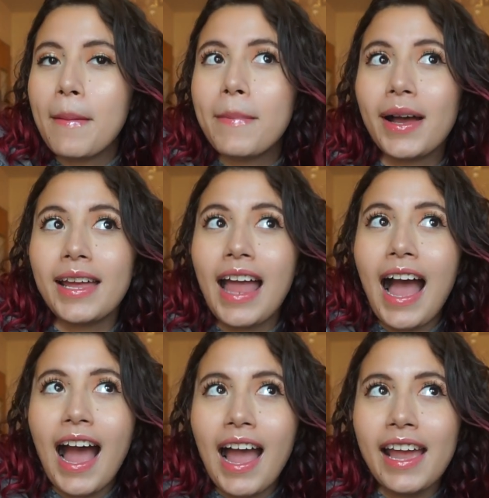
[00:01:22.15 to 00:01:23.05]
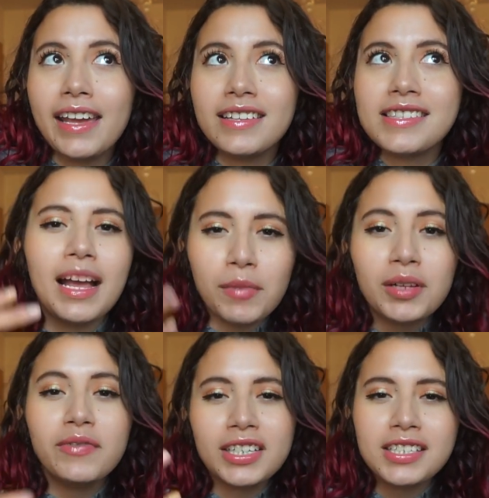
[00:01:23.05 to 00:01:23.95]
But I, I'm
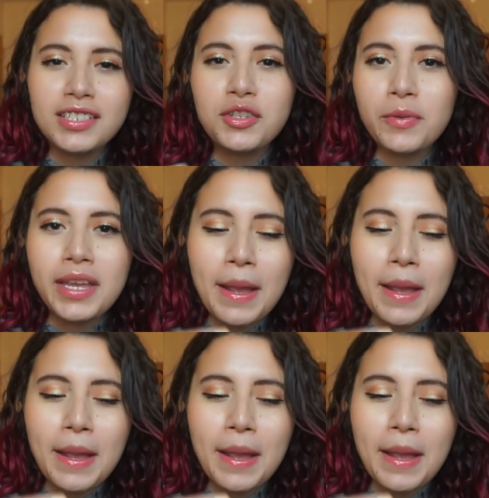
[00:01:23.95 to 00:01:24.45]
conflicted in doing